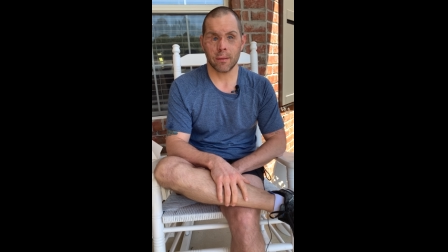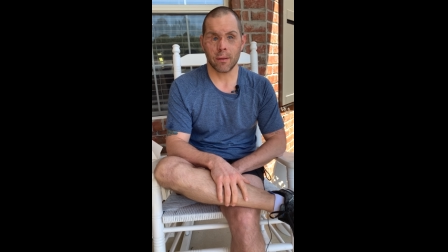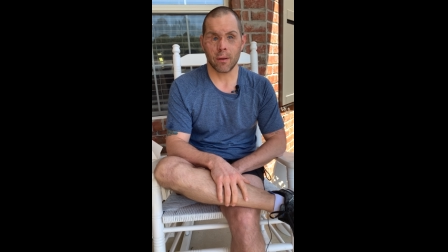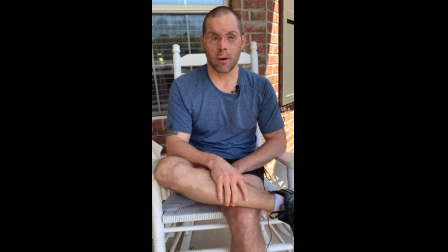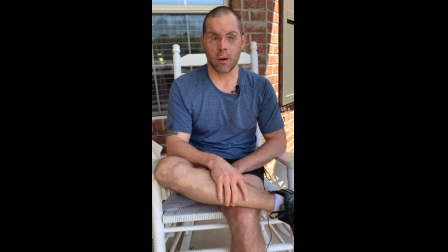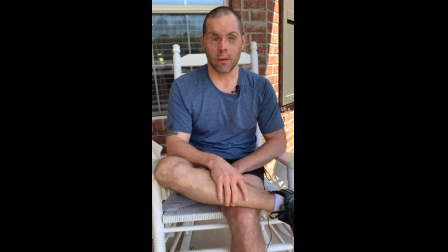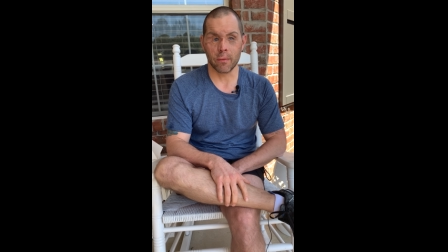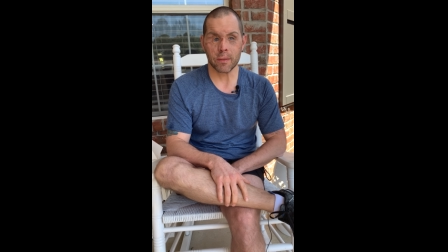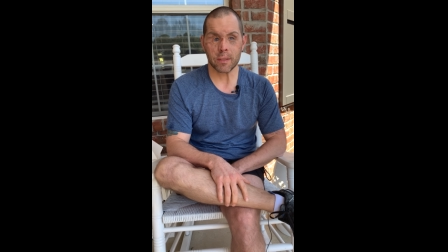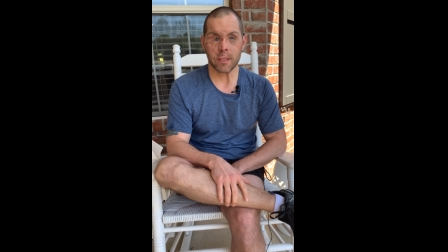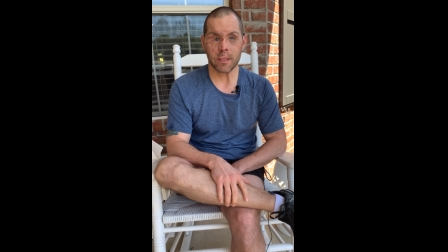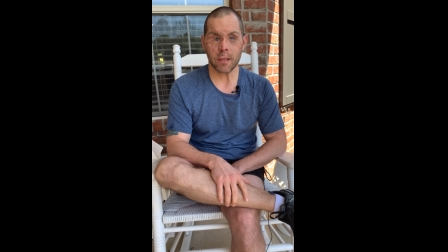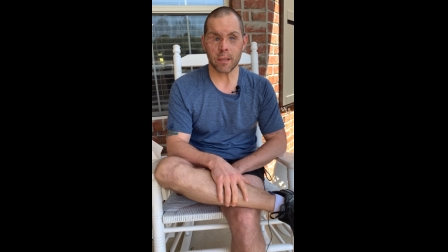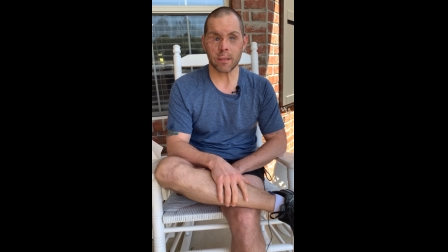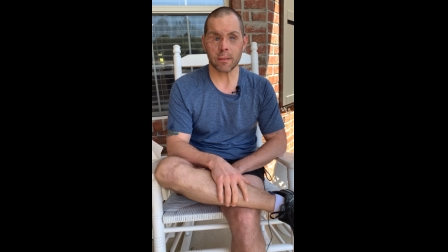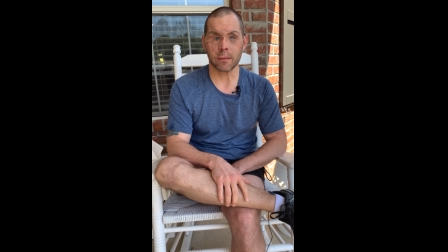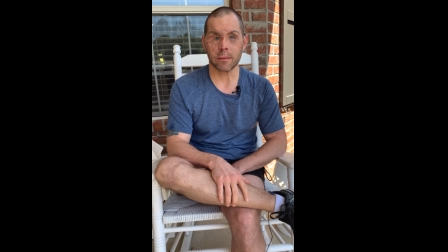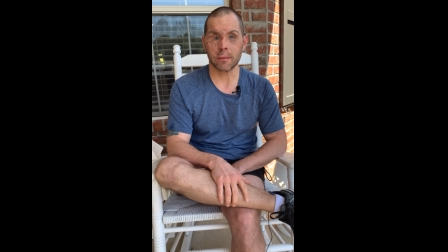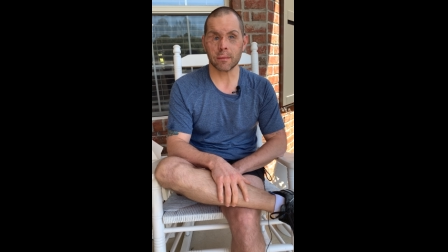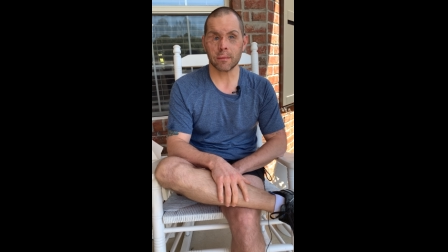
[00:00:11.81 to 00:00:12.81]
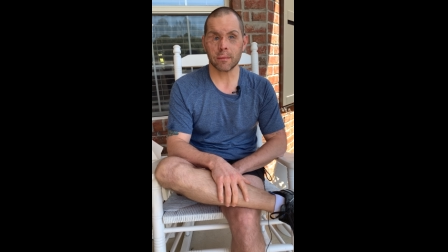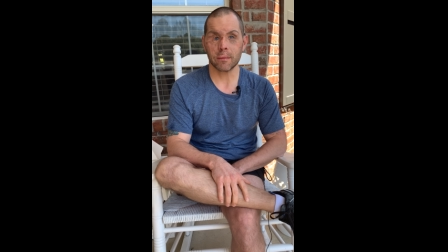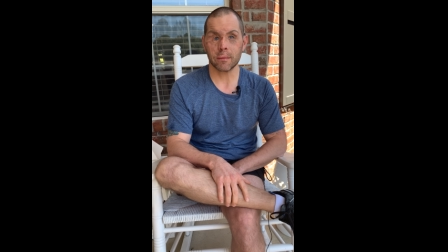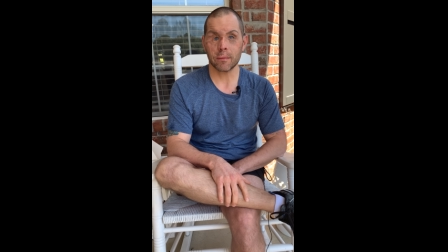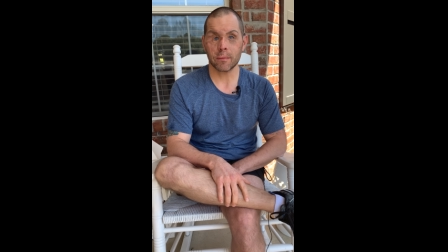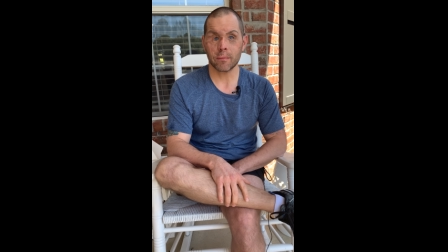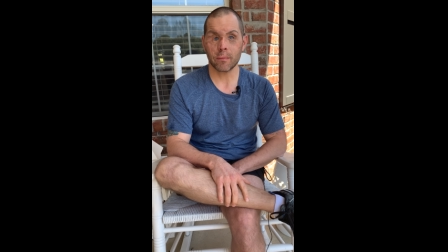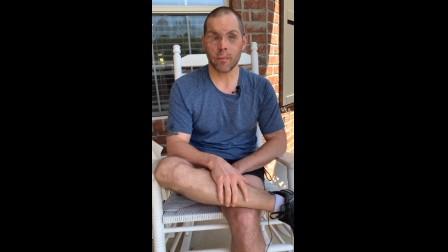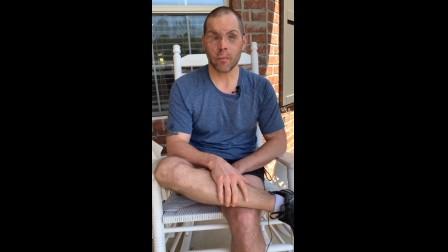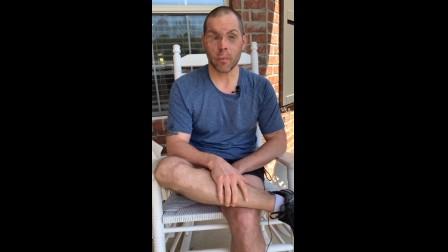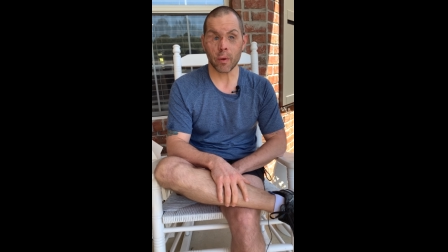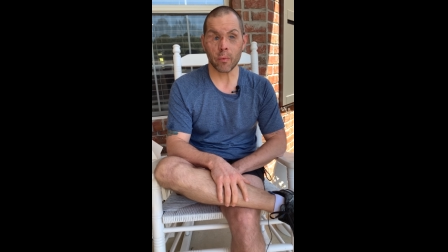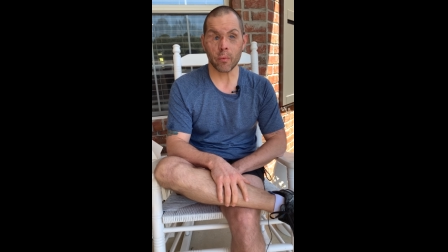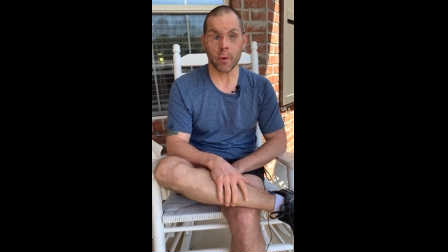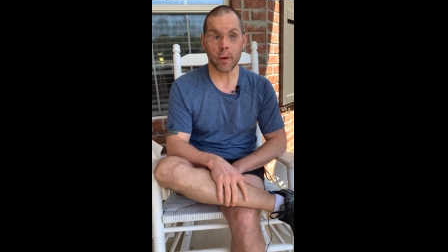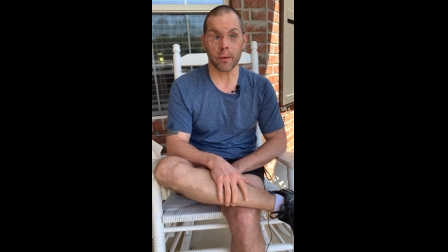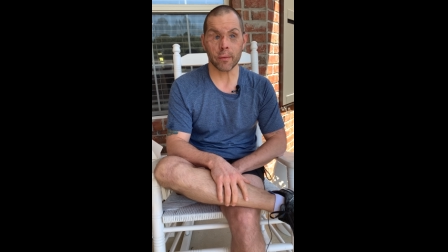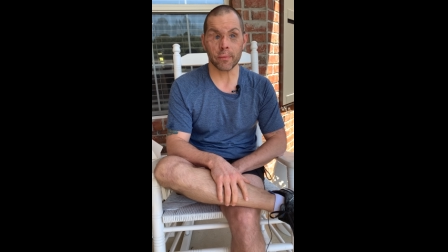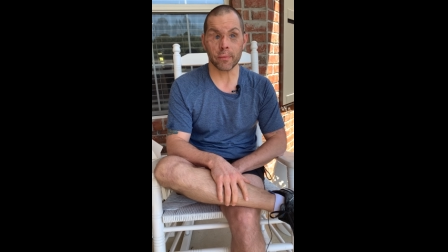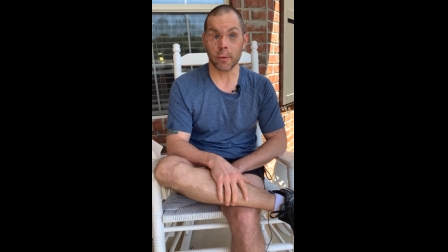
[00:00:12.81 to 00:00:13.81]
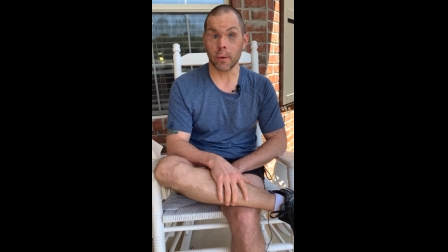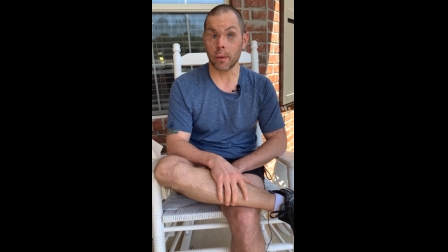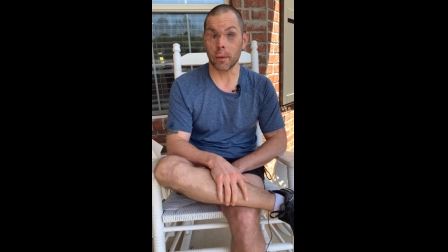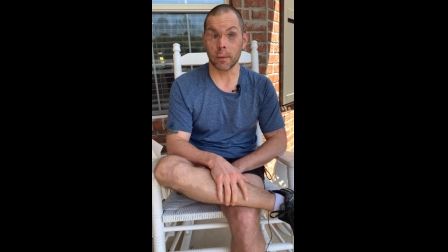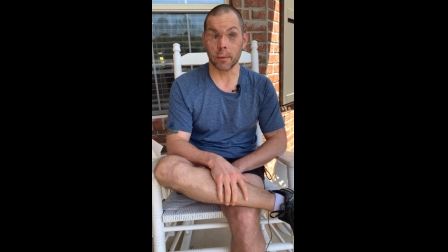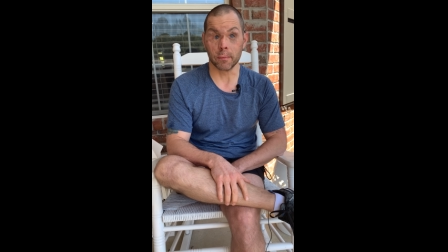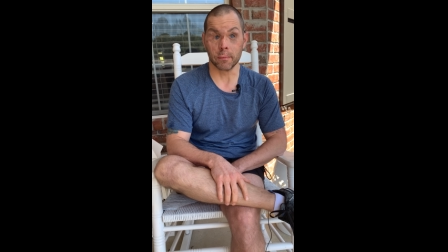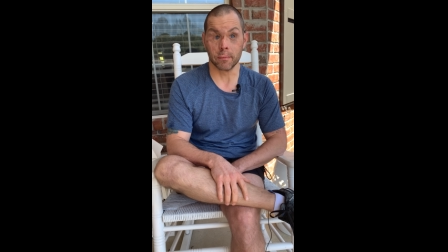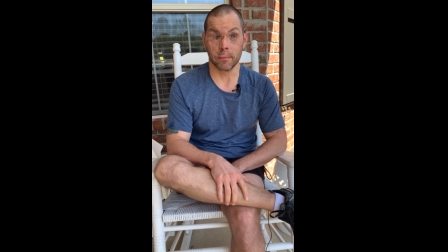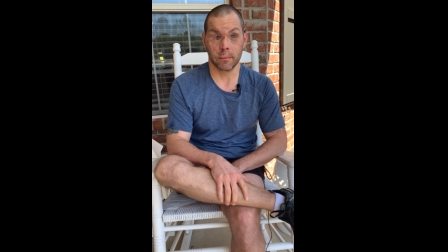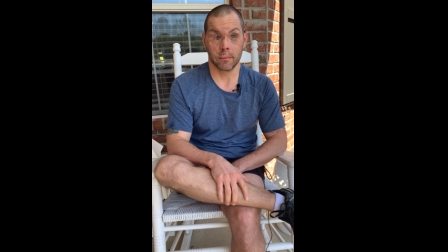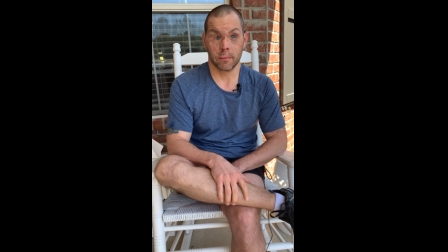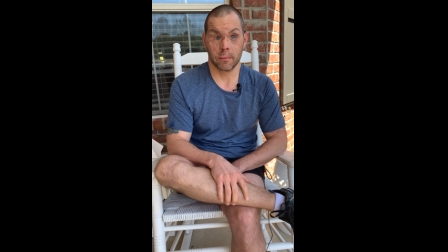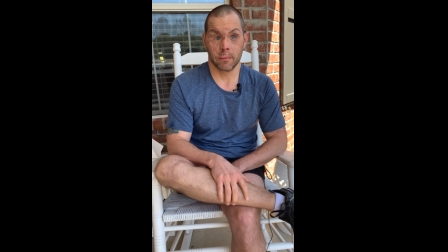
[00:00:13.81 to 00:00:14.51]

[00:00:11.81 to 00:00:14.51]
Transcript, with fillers: All of a sudden, we went from